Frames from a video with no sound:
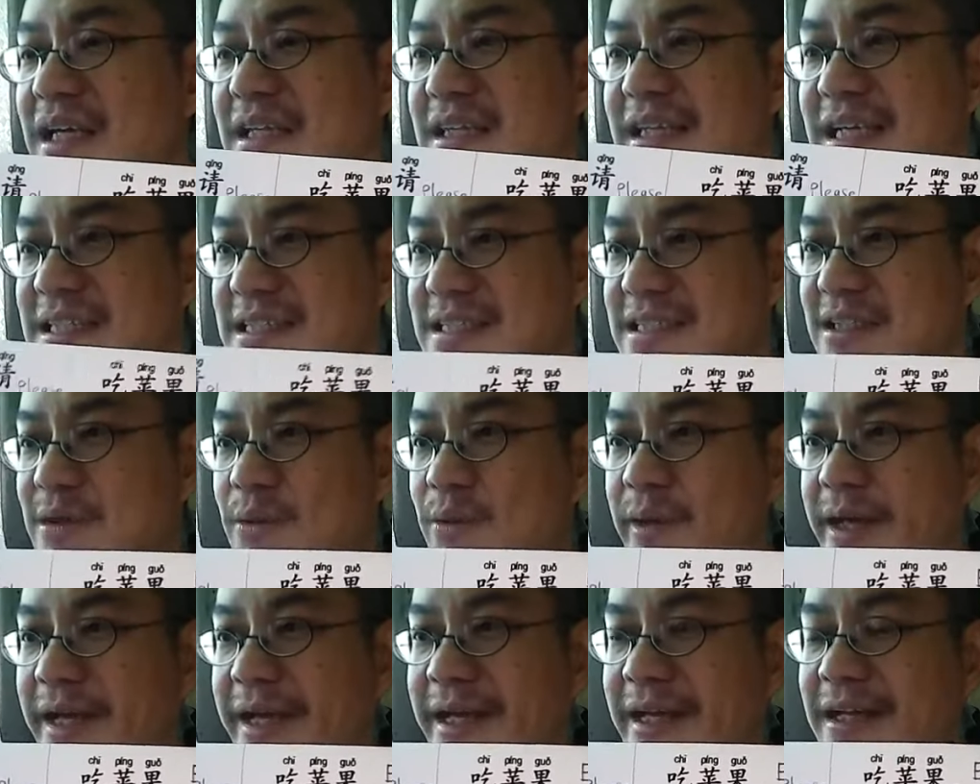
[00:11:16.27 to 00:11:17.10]
that's the
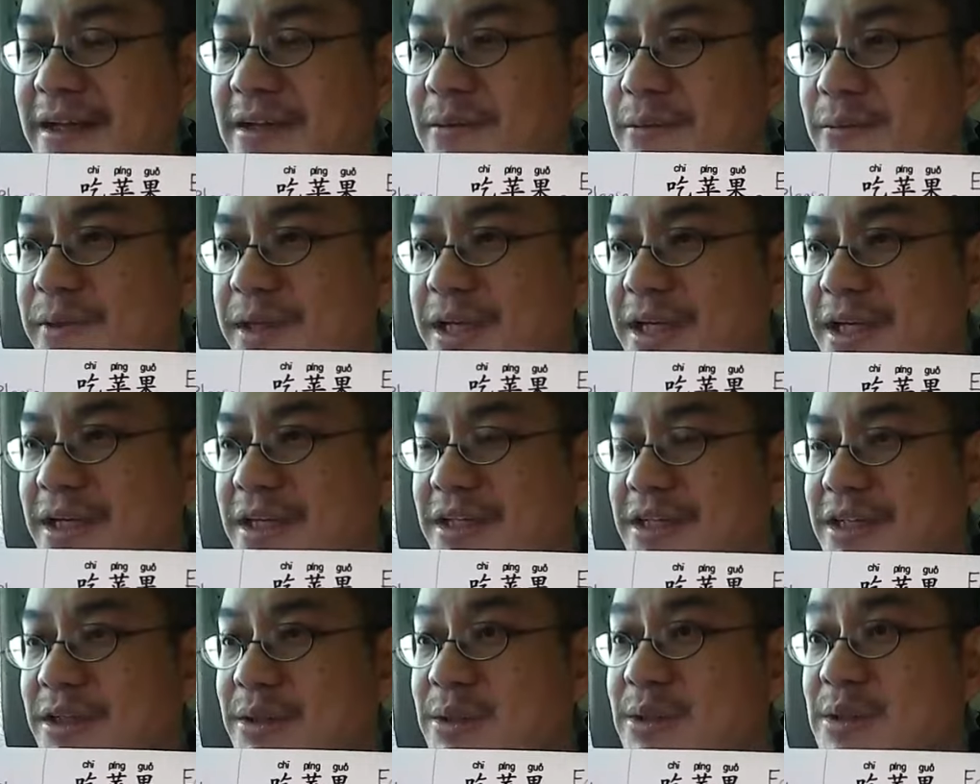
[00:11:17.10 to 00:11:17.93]
way
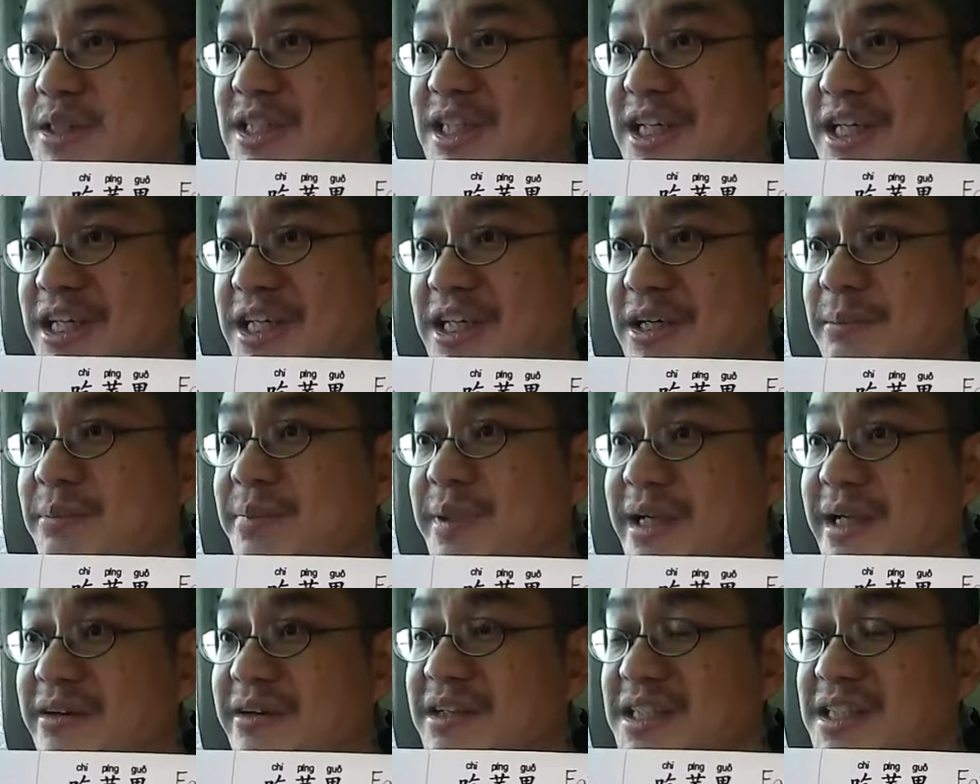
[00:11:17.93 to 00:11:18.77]
we use the
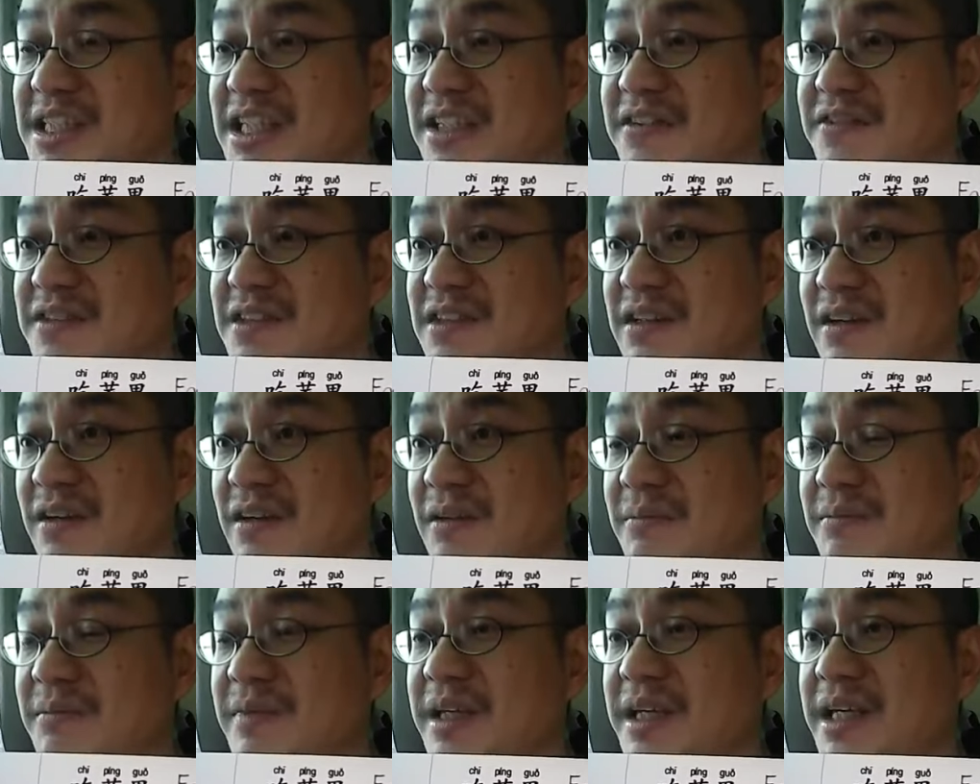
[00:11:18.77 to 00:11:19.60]
imperative
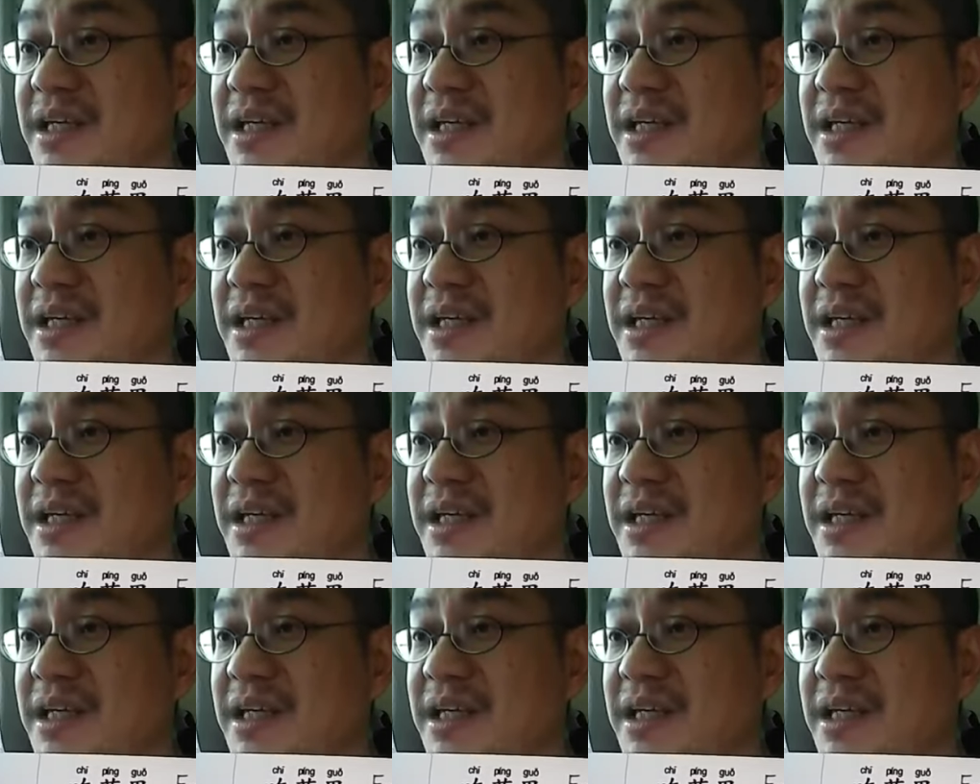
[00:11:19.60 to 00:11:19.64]
tone